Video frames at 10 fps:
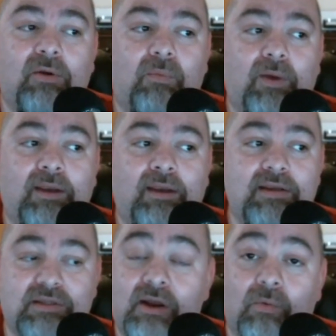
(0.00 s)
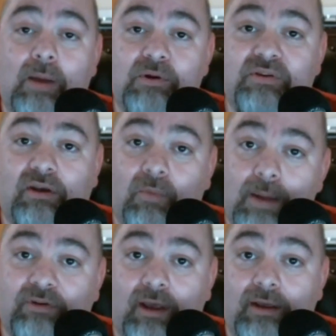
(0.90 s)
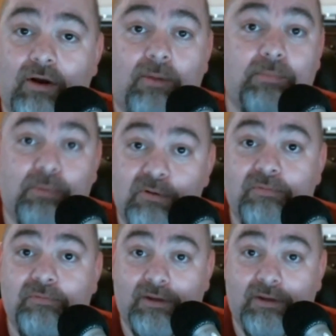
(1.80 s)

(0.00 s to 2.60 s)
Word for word: when he's there representing a website called Proof